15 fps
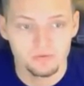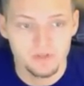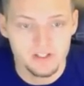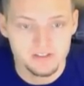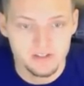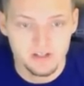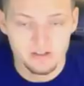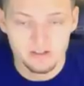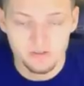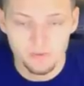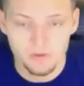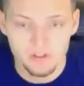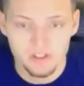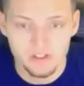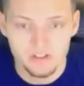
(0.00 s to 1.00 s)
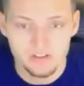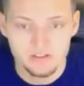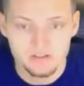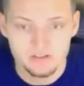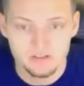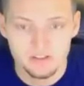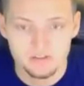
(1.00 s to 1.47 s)
necessarily what it
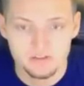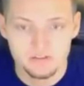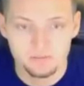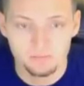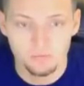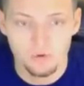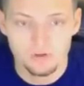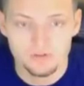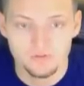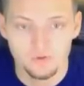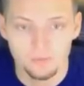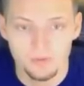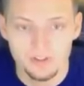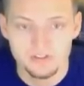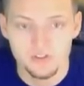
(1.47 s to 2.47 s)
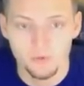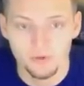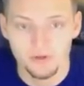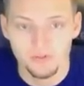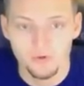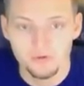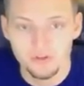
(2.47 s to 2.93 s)
is, it works for me. So we're
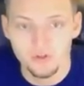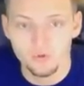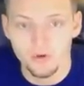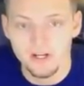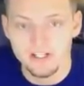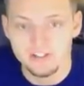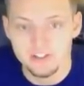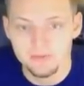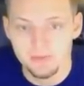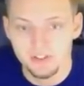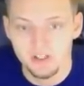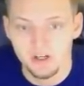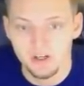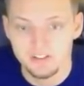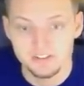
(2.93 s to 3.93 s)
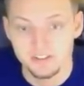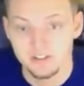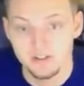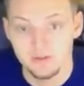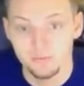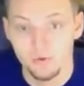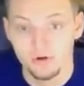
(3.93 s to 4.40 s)
going to throw it to gray just because, and
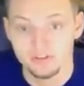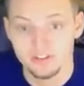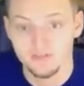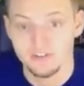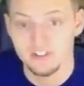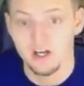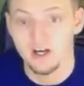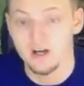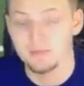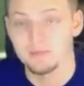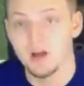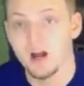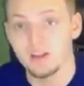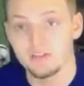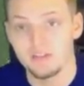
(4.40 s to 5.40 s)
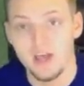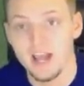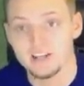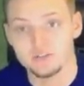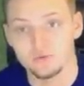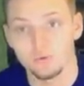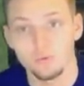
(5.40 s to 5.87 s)
it, it, works every time. Not the
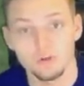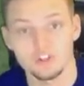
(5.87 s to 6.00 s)
actual what you're